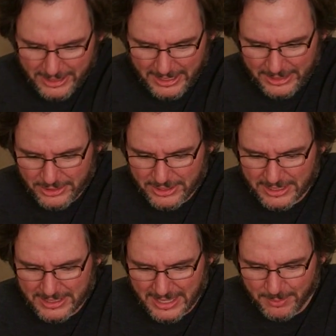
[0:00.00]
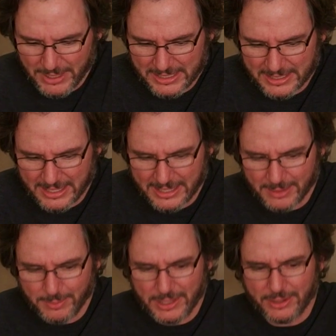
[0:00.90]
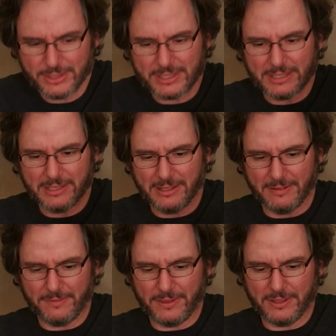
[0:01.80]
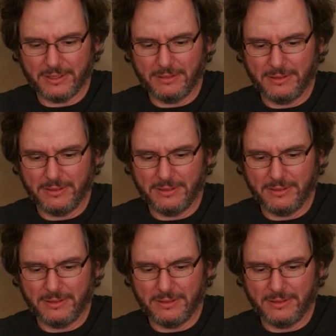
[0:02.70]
Okay, just a side-by-side comparison of the